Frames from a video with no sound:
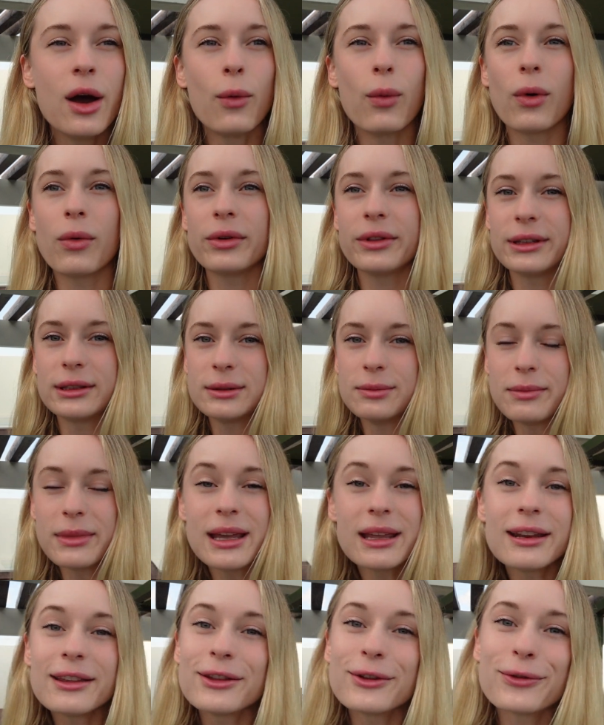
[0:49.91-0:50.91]
What will this
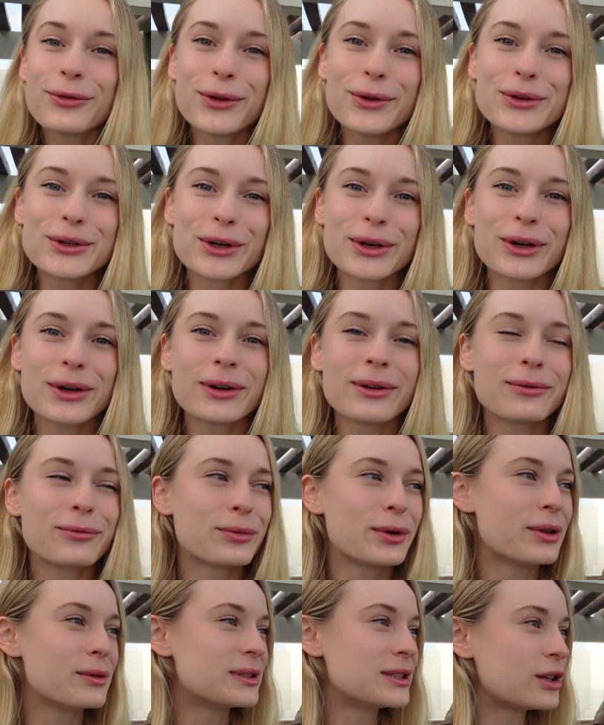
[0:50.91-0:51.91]
mean in the future?
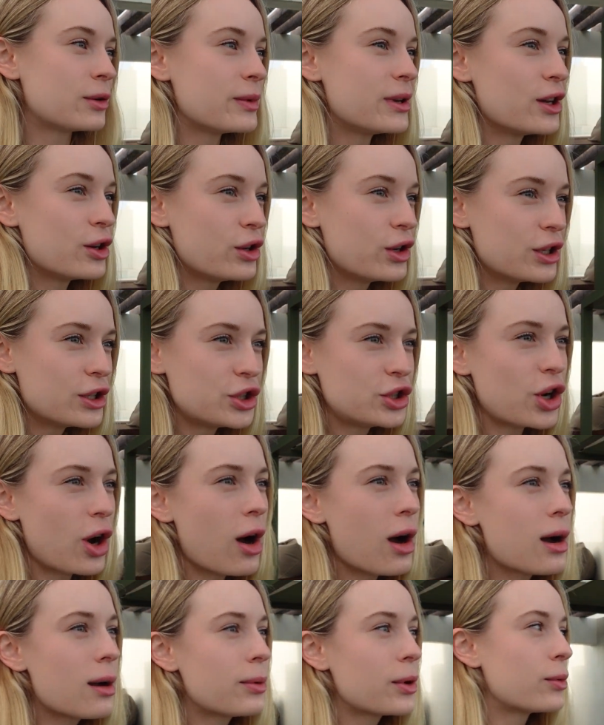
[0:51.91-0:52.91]
Will it still be a good
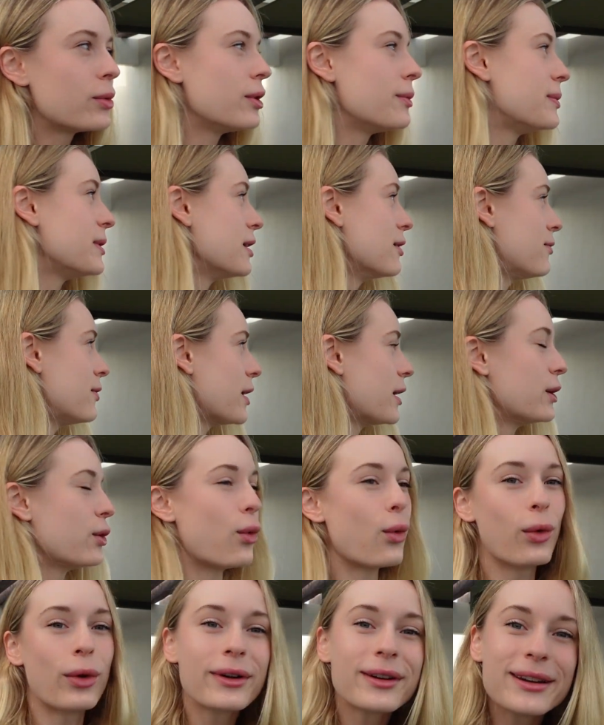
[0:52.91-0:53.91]
job, or will it be a very
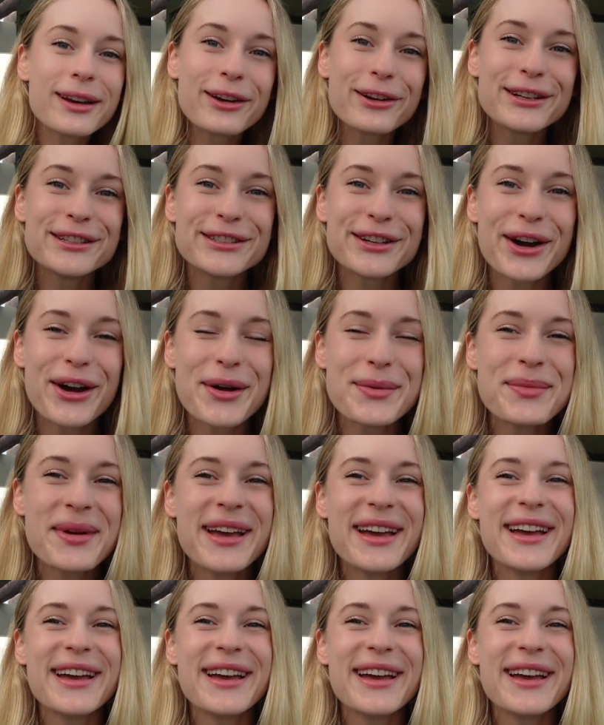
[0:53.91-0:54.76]
ordinary job?